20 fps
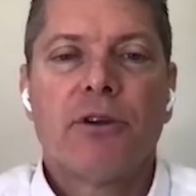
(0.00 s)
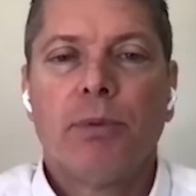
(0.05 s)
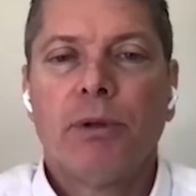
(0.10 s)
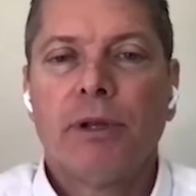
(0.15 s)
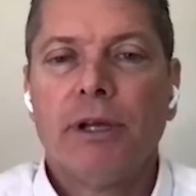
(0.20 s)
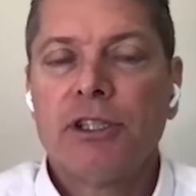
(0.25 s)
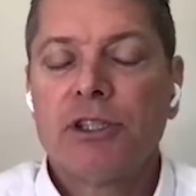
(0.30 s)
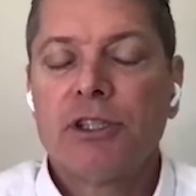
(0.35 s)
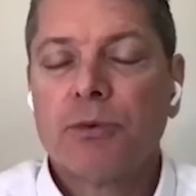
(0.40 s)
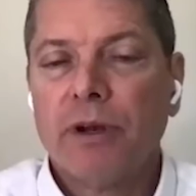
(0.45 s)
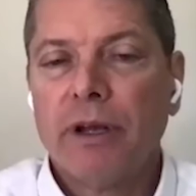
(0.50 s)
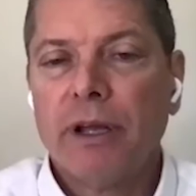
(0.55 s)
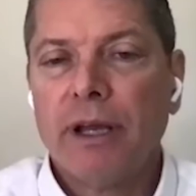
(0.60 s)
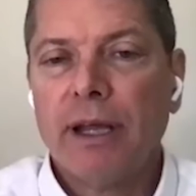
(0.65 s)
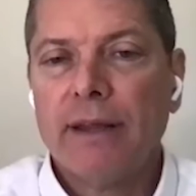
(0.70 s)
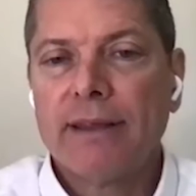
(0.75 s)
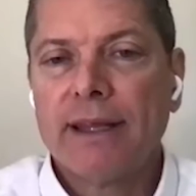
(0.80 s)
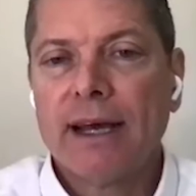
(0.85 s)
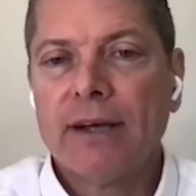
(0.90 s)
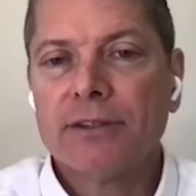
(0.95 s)
place
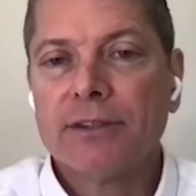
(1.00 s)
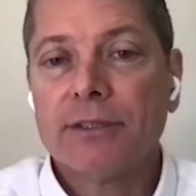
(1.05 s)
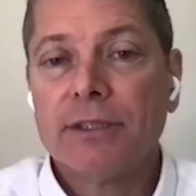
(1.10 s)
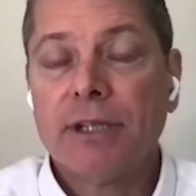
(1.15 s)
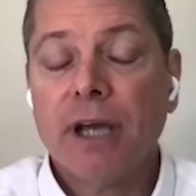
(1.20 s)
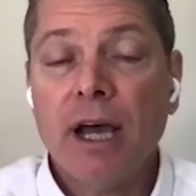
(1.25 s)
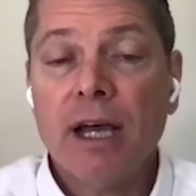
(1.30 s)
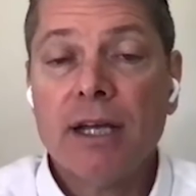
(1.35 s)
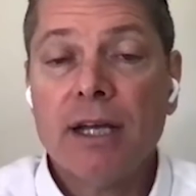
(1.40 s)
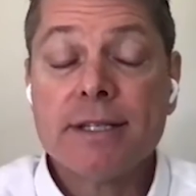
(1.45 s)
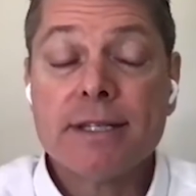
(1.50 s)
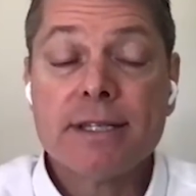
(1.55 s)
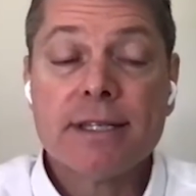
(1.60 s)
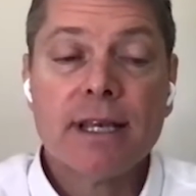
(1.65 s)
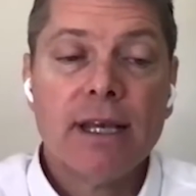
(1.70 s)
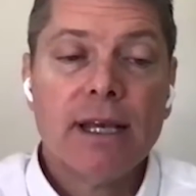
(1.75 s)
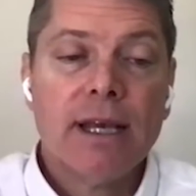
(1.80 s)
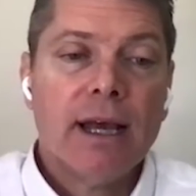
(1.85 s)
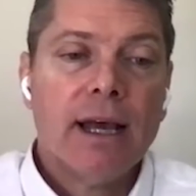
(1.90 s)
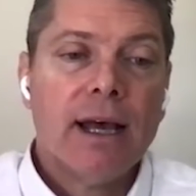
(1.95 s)
28,000 tons.
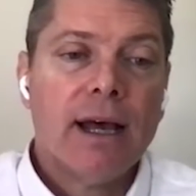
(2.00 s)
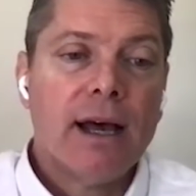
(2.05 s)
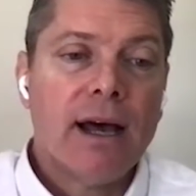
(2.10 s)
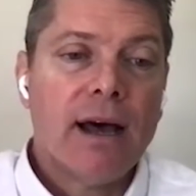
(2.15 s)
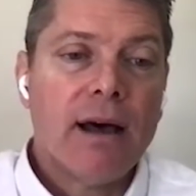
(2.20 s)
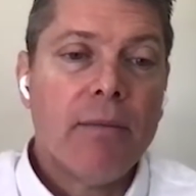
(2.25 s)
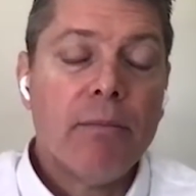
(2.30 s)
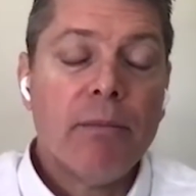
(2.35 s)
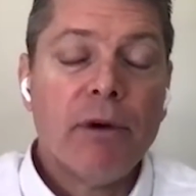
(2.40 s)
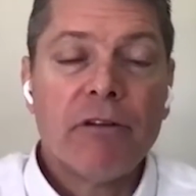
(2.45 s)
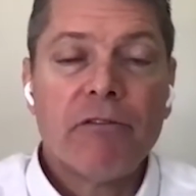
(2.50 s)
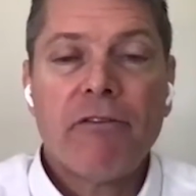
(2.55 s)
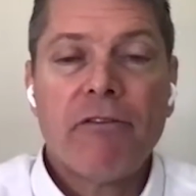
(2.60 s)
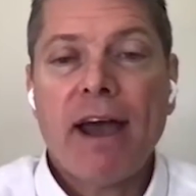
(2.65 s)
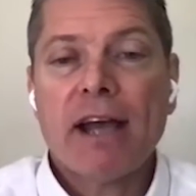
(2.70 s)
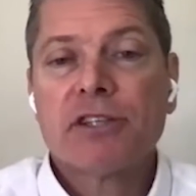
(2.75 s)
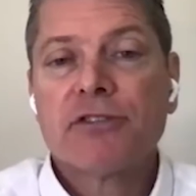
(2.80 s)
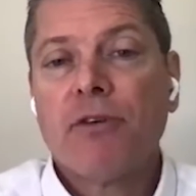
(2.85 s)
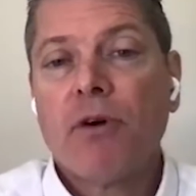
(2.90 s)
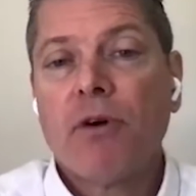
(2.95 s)
But
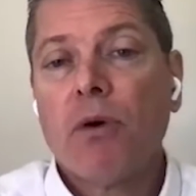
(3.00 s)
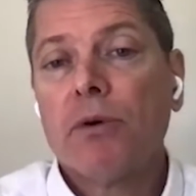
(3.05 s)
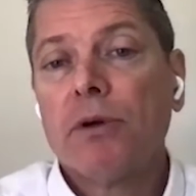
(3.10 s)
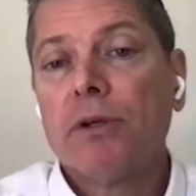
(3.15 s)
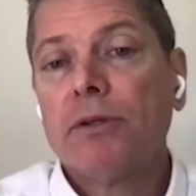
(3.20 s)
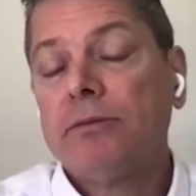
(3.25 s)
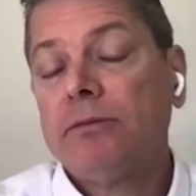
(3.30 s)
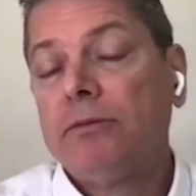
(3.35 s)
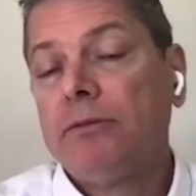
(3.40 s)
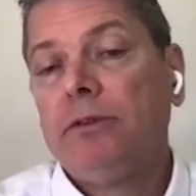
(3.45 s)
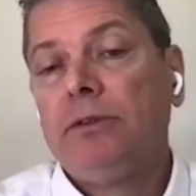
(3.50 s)
fast forward,